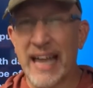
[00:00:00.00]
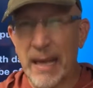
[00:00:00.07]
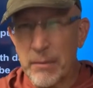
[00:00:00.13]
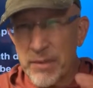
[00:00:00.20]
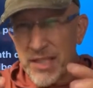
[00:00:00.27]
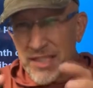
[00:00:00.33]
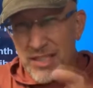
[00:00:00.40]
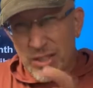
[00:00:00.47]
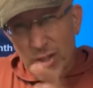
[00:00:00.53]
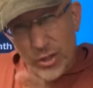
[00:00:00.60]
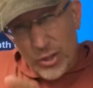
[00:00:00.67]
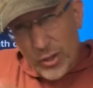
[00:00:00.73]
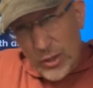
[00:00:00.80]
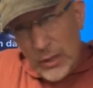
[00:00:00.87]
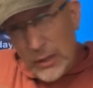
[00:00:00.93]
I'm this
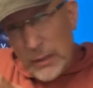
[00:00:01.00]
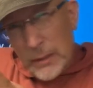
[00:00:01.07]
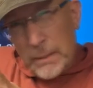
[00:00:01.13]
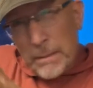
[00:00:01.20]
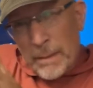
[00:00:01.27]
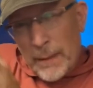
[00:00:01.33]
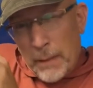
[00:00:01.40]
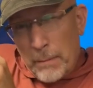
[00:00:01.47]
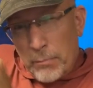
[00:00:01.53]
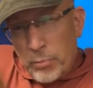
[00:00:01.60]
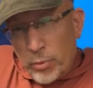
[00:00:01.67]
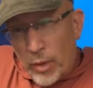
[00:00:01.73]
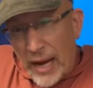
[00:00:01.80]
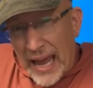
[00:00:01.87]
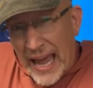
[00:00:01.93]
certain
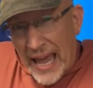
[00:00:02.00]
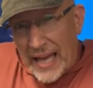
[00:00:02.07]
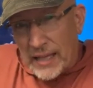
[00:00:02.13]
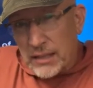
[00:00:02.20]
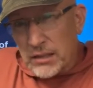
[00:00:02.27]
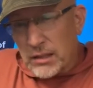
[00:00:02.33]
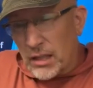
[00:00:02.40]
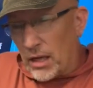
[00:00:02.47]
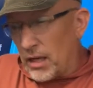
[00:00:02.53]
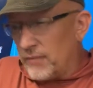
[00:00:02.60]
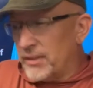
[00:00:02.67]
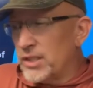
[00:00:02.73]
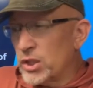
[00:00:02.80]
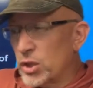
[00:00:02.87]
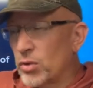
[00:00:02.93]
brand of
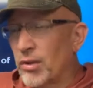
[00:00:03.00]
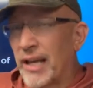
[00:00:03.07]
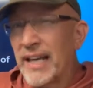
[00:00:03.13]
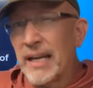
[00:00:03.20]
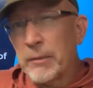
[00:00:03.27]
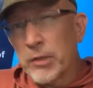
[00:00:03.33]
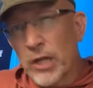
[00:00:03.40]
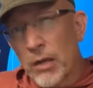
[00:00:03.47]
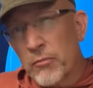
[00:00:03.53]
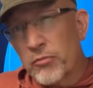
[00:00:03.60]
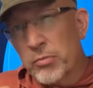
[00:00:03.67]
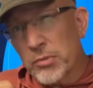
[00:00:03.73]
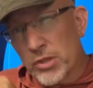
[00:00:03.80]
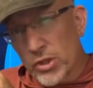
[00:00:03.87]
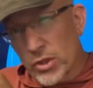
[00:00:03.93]
Israelite. I've come
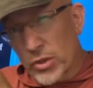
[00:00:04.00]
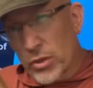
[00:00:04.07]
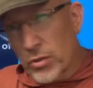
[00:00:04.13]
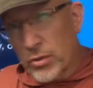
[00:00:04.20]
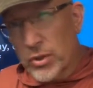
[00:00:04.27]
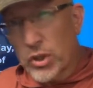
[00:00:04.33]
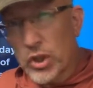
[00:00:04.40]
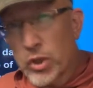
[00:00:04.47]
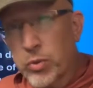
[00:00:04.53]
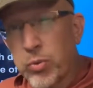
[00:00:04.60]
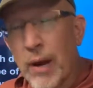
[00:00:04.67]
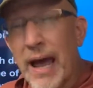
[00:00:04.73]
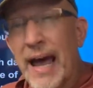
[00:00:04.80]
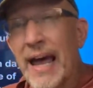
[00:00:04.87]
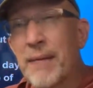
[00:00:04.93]
from a certain
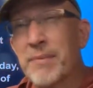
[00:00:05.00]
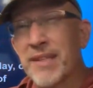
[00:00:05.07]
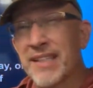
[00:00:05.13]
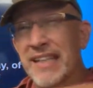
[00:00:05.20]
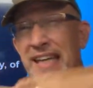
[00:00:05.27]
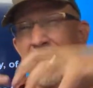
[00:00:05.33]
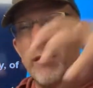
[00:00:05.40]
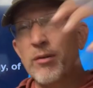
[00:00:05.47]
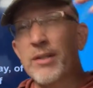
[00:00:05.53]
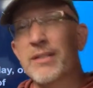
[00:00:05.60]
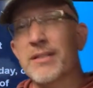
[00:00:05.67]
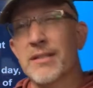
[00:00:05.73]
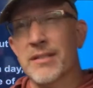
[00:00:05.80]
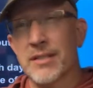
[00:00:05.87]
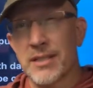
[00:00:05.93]
tribe that
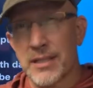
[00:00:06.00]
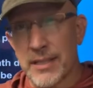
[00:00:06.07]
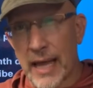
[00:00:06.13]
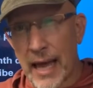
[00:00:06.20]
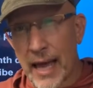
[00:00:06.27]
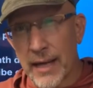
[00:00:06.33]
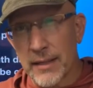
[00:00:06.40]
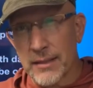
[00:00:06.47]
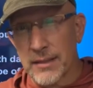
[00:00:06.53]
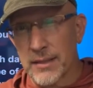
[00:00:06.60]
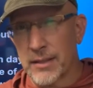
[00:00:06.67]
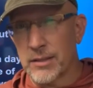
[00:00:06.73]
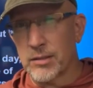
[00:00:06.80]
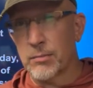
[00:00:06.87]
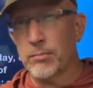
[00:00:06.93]
carries a status that
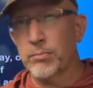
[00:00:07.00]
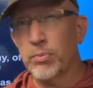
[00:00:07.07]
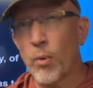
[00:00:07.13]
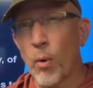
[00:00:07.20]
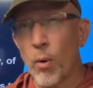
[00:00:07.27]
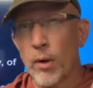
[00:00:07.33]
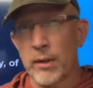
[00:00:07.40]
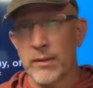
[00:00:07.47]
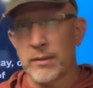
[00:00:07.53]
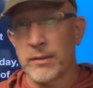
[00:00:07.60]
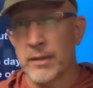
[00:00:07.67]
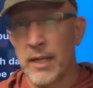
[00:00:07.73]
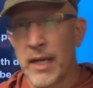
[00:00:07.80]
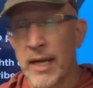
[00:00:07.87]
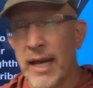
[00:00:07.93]
is
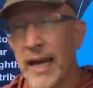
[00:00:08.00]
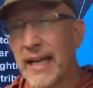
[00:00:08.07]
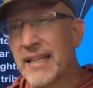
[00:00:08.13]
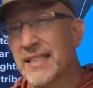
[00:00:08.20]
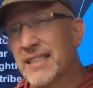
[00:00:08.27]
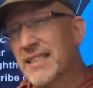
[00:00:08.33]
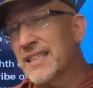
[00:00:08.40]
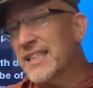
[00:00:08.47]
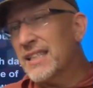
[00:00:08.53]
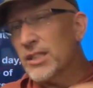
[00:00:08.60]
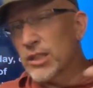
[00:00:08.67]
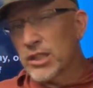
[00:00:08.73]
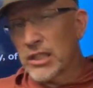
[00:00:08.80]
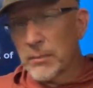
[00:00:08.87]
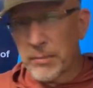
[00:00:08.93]
important and is seen as
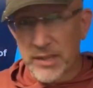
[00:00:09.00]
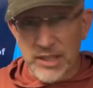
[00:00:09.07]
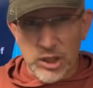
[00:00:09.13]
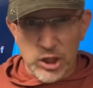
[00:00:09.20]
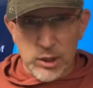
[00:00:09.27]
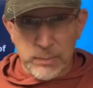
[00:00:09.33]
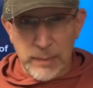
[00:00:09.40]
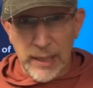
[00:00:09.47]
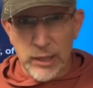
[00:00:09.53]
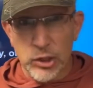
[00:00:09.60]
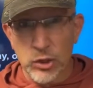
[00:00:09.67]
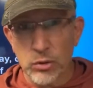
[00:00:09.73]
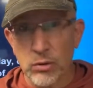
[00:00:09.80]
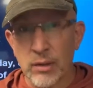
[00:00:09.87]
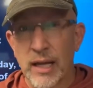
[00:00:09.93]
something
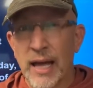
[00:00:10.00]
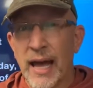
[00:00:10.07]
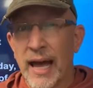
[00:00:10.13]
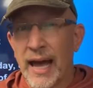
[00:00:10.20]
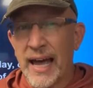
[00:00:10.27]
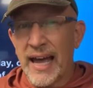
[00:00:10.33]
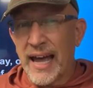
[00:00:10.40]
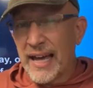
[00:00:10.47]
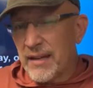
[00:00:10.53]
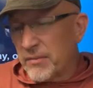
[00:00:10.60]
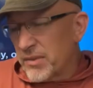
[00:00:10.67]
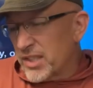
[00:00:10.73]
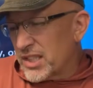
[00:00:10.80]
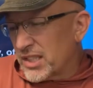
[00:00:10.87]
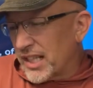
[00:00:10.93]
special. I, I am
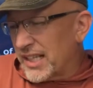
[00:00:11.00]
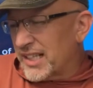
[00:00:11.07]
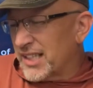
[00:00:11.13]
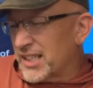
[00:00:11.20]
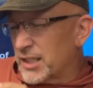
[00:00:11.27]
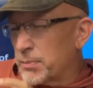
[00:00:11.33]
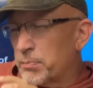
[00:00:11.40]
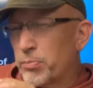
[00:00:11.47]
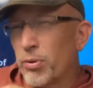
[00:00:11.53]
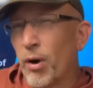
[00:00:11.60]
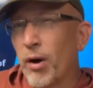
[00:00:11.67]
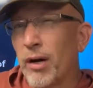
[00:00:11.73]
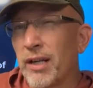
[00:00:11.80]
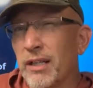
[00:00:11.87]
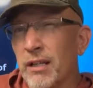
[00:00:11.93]
this like this
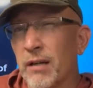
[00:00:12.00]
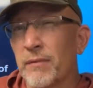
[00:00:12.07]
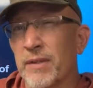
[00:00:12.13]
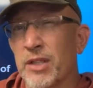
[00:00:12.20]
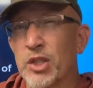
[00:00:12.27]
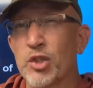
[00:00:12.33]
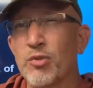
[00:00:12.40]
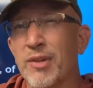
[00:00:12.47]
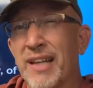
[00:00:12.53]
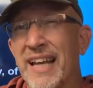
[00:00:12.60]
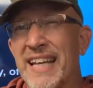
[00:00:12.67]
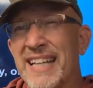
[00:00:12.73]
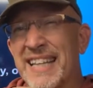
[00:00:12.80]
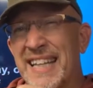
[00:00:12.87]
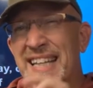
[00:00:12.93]
party of
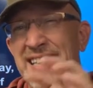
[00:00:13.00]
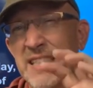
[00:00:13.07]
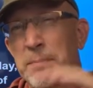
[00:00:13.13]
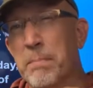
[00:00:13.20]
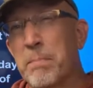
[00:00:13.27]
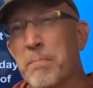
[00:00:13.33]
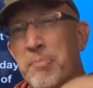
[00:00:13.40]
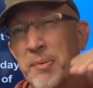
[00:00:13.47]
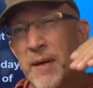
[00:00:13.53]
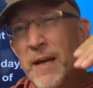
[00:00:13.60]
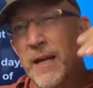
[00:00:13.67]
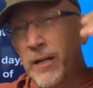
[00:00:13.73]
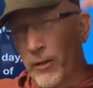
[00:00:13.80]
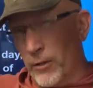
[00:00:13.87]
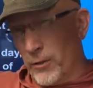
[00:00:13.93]
Israelite that is
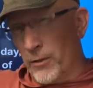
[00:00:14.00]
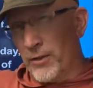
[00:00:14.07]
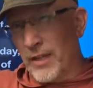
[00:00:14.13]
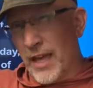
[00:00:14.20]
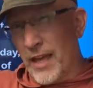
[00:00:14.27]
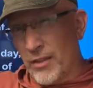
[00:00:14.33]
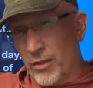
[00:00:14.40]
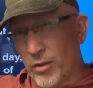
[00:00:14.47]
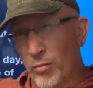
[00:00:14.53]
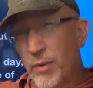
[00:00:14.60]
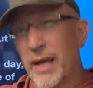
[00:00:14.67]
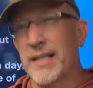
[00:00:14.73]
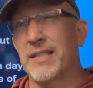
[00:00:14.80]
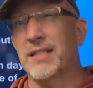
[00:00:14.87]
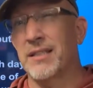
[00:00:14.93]
better than the
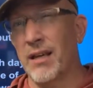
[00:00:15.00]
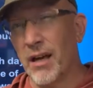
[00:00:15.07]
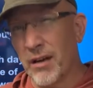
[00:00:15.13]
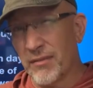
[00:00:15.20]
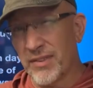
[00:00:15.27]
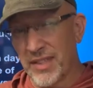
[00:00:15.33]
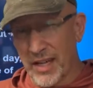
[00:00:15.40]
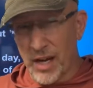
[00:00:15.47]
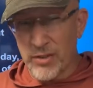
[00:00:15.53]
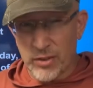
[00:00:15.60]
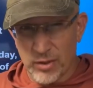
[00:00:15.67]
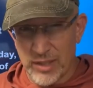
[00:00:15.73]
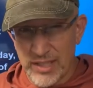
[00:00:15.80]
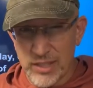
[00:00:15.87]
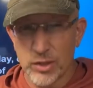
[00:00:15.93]
rest of the
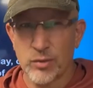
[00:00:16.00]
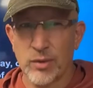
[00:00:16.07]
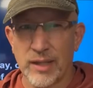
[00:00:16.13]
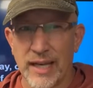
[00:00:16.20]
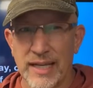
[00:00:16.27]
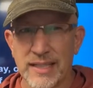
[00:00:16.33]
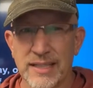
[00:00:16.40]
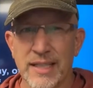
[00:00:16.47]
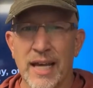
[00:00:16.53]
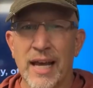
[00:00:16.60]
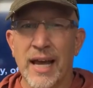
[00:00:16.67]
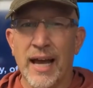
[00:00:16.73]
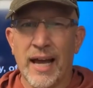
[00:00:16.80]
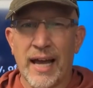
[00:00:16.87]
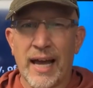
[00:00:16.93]
other Israelites.
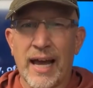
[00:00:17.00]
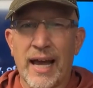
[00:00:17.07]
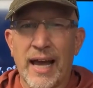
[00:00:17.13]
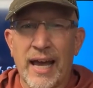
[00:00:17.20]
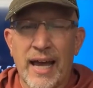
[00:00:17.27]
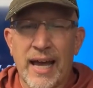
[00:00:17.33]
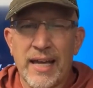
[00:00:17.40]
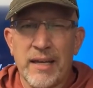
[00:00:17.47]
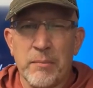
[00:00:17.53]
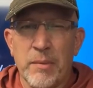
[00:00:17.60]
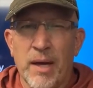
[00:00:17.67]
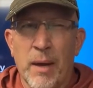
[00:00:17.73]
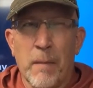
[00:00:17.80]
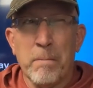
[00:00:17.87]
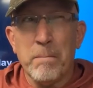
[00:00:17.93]
I, I am
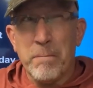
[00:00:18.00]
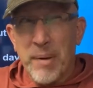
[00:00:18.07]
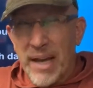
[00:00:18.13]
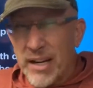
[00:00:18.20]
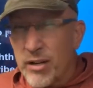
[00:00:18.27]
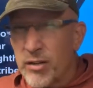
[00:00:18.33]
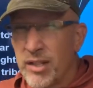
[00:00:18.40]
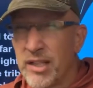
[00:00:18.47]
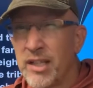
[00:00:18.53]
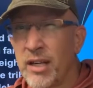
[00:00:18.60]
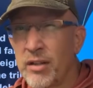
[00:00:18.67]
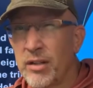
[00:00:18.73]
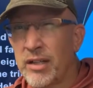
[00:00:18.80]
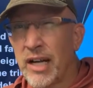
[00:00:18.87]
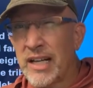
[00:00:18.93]
better than the
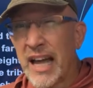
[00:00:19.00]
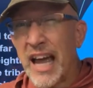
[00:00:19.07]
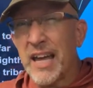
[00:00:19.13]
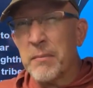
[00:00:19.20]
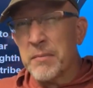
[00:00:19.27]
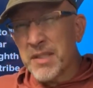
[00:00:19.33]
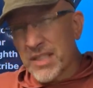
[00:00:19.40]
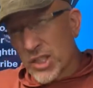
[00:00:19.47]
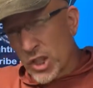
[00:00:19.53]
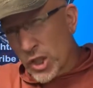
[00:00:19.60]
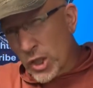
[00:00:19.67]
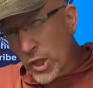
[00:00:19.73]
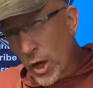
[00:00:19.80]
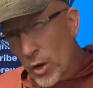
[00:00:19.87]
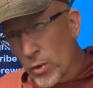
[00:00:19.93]
other kind. I am been
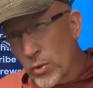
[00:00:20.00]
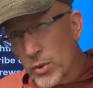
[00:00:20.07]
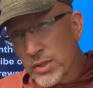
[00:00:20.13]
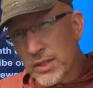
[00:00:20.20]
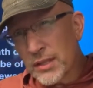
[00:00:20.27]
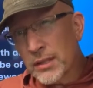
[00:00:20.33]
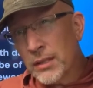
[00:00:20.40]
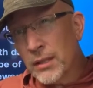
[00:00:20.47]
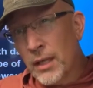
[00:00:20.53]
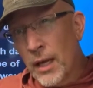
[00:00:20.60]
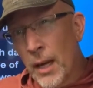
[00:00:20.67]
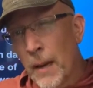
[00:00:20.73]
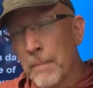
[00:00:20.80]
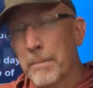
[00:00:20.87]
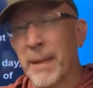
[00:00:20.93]
chosen
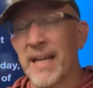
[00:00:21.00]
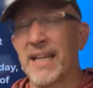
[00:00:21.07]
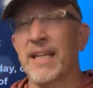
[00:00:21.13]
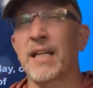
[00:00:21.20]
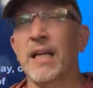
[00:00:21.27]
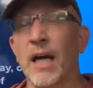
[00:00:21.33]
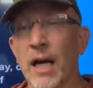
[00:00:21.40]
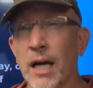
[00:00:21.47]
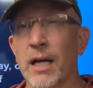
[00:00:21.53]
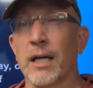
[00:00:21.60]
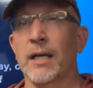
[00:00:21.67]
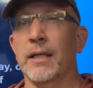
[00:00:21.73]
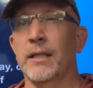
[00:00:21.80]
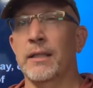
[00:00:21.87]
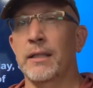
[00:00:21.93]
by
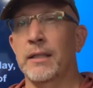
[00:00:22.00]
God.